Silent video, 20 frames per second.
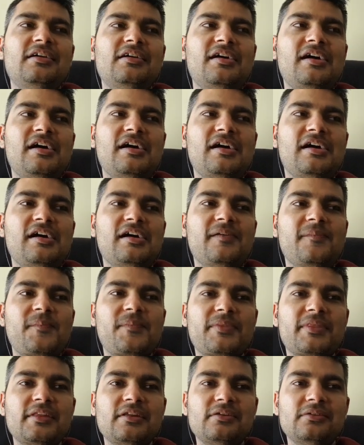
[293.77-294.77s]

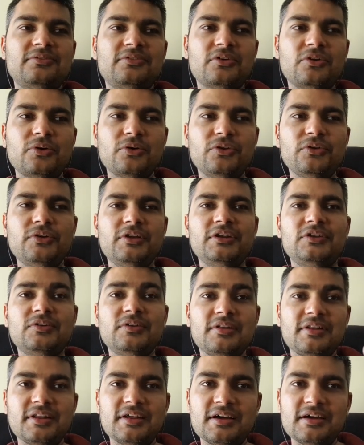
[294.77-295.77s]
So you need
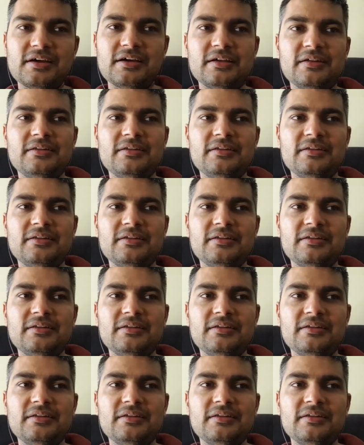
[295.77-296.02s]
to